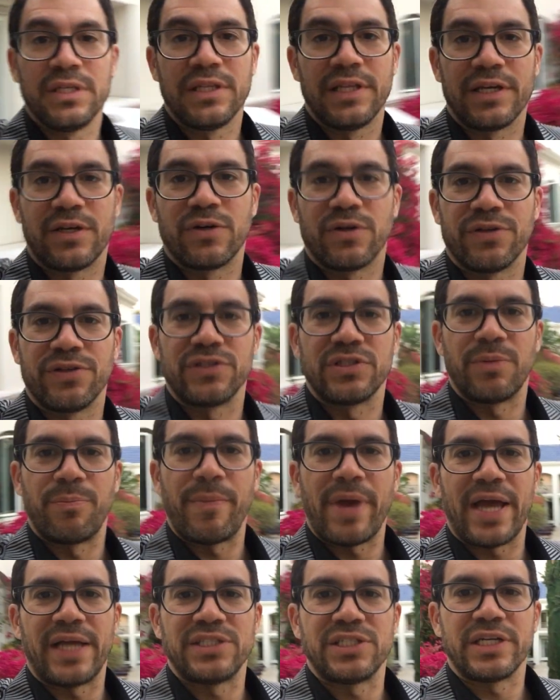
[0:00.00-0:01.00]
They call this the
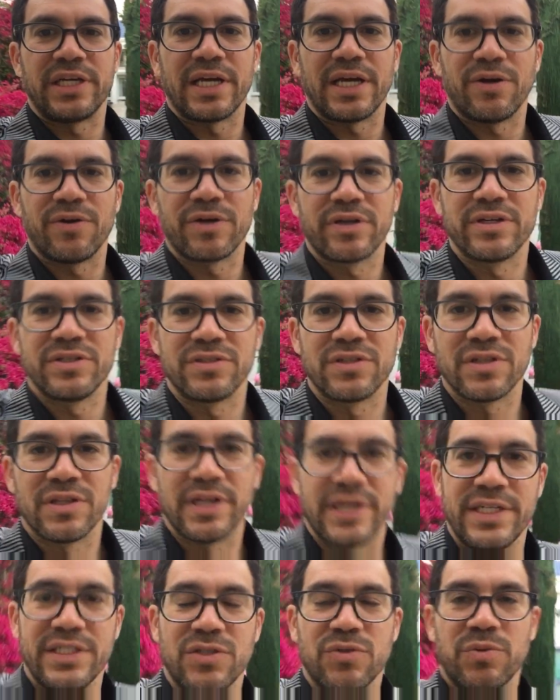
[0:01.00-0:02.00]
magic hour because the
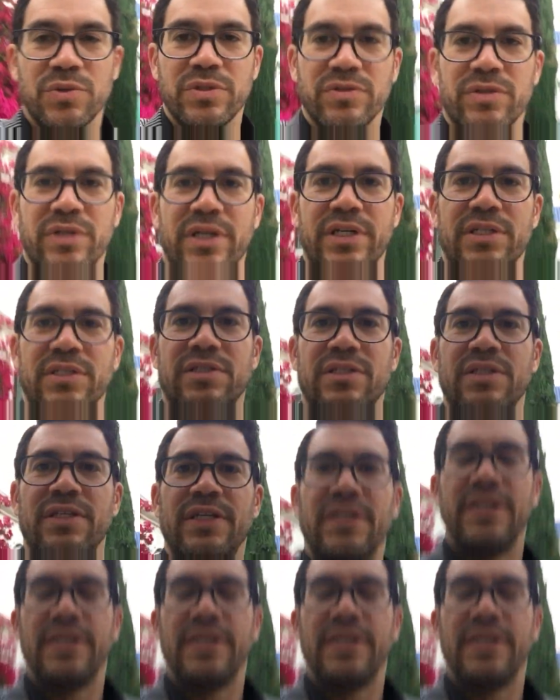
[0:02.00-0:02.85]
light's real nice.